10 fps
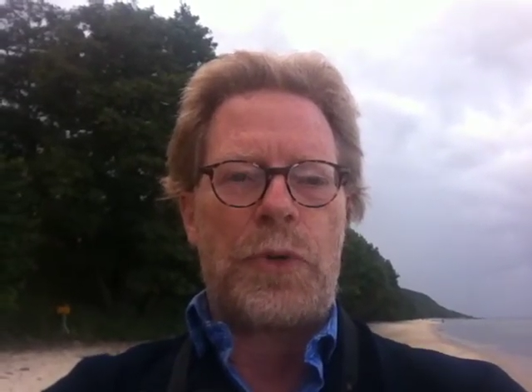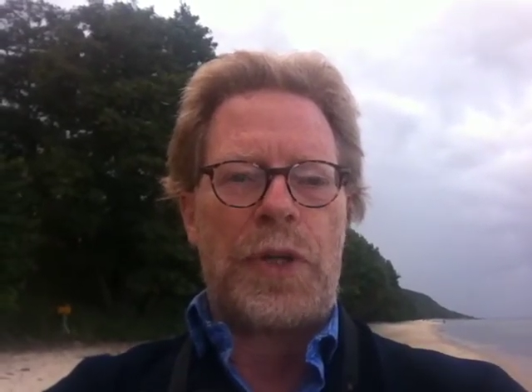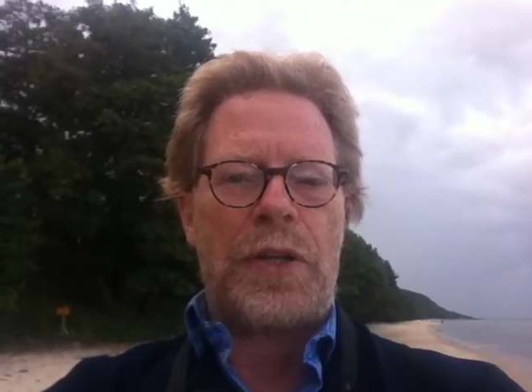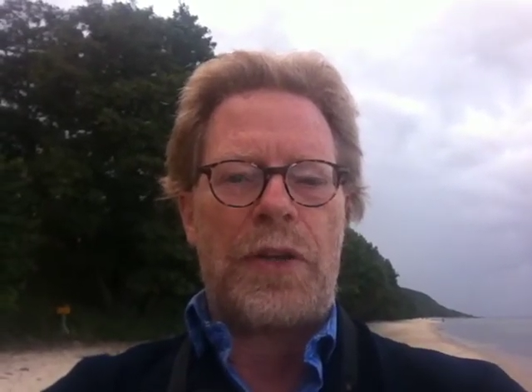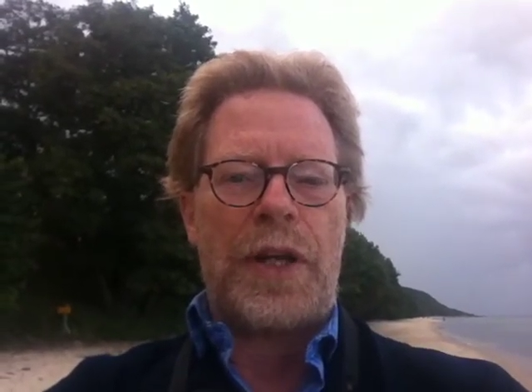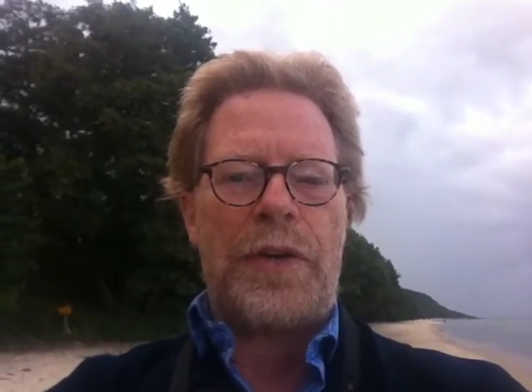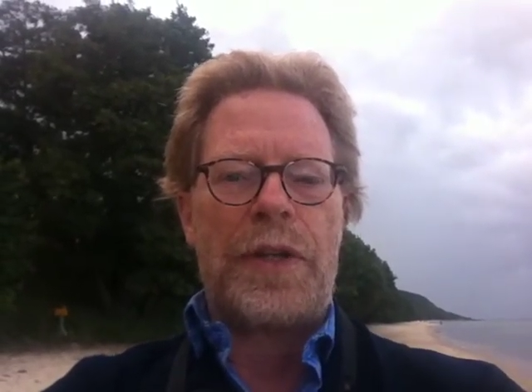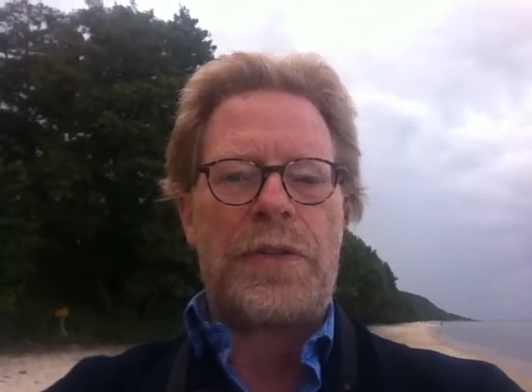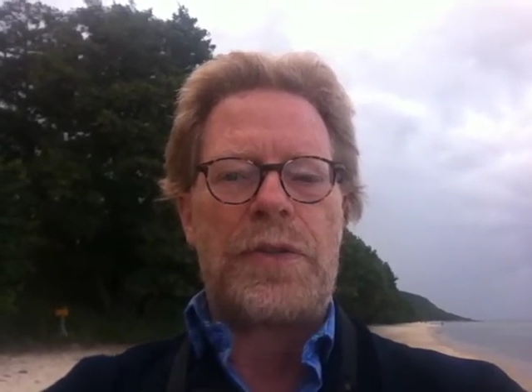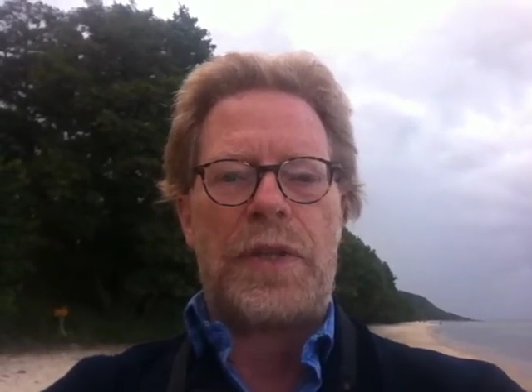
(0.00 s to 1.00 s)
protected
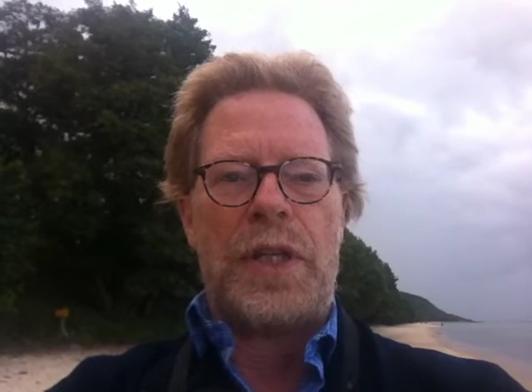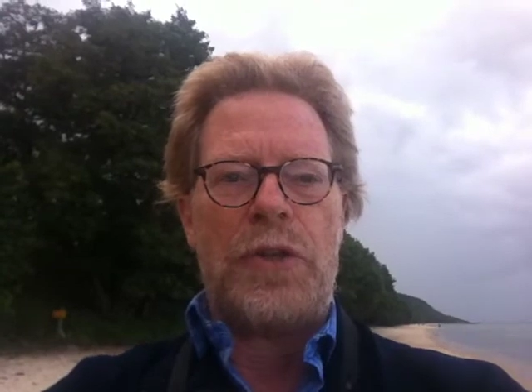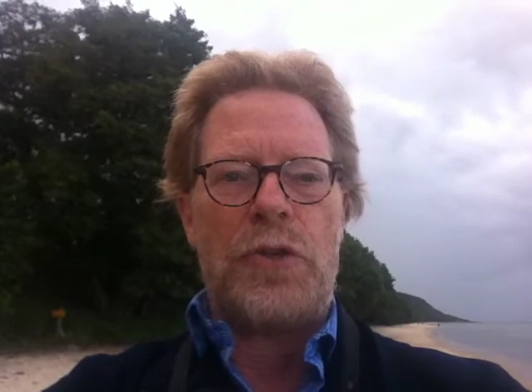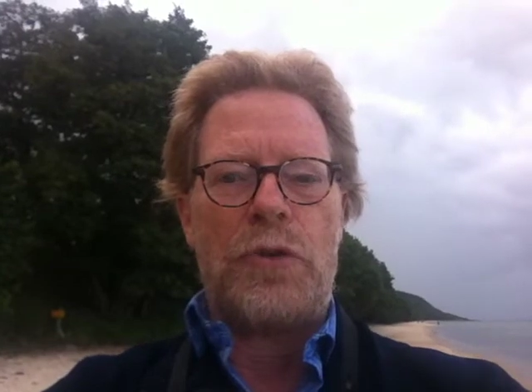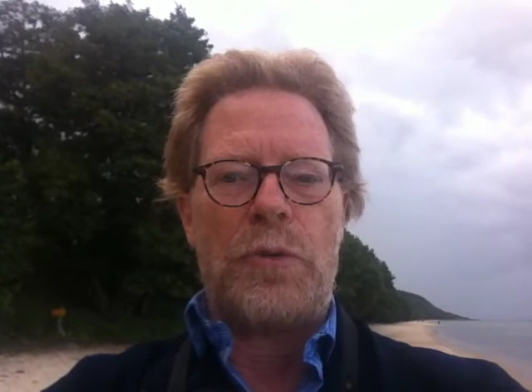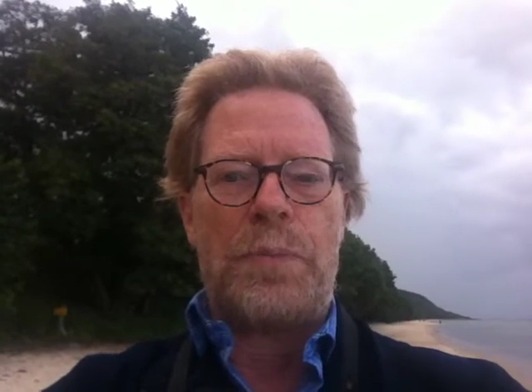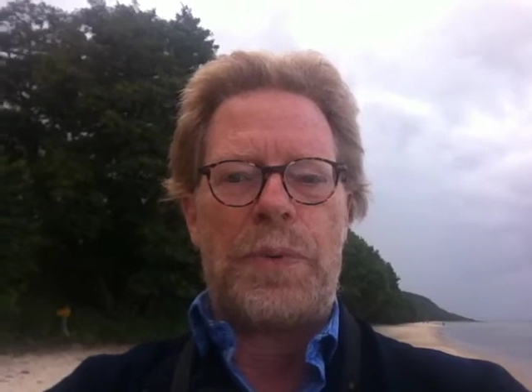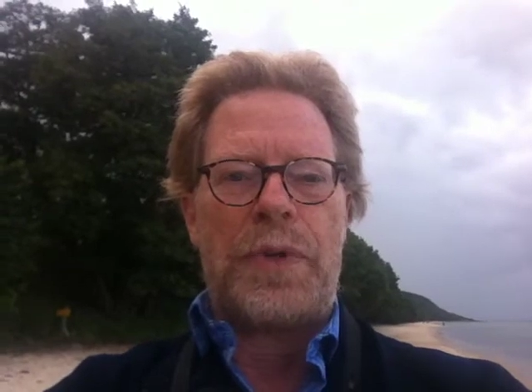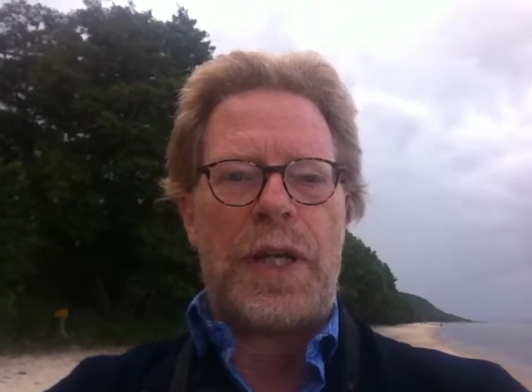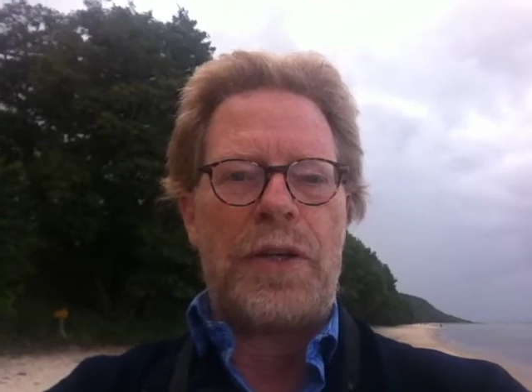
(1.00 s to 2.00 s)
areas in Europe
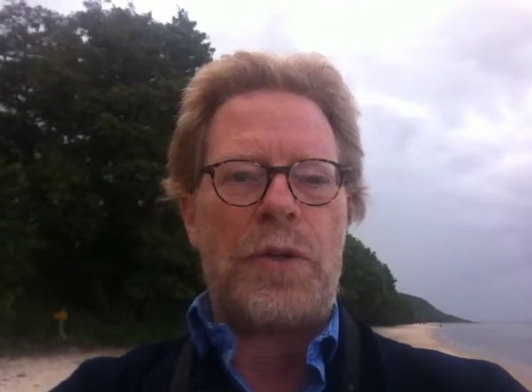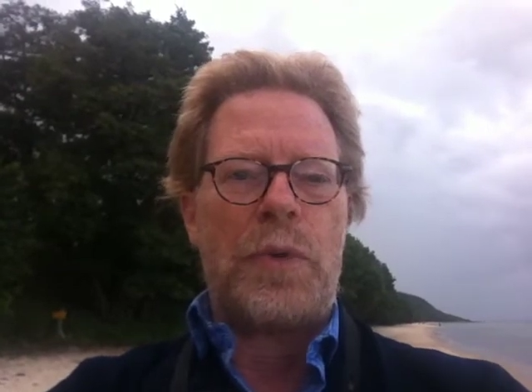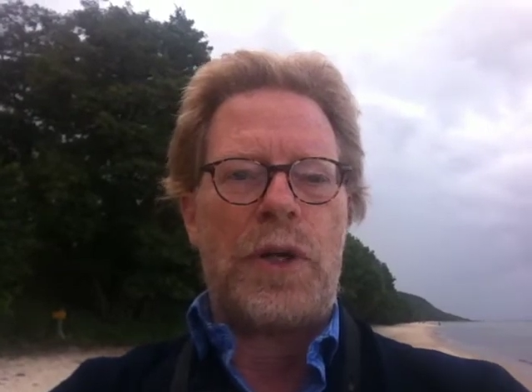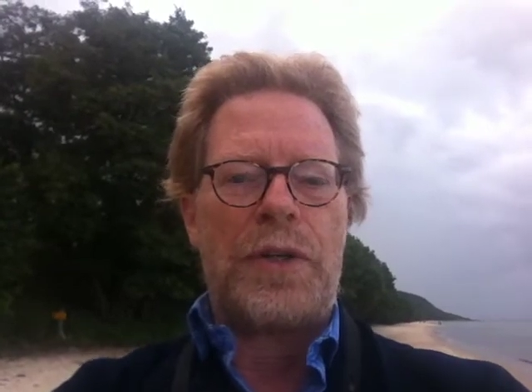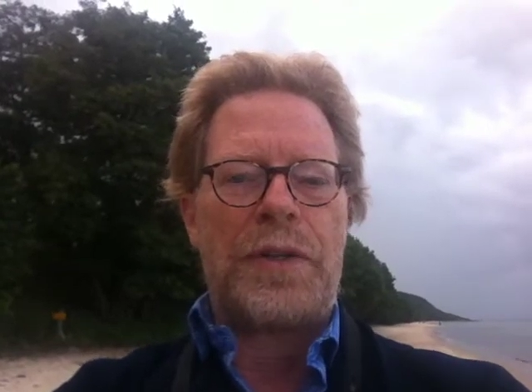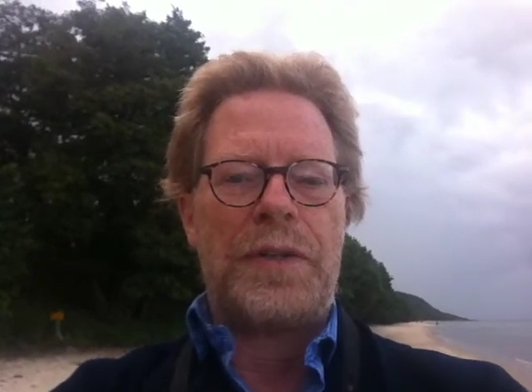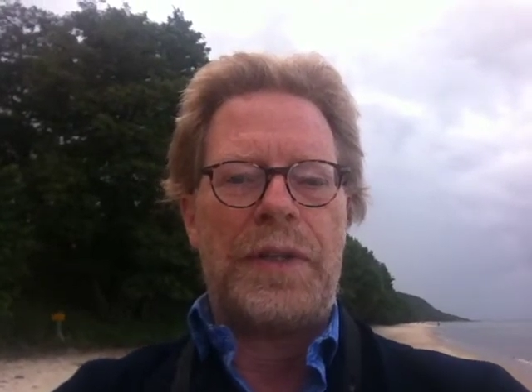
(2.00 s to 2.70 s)
and the world.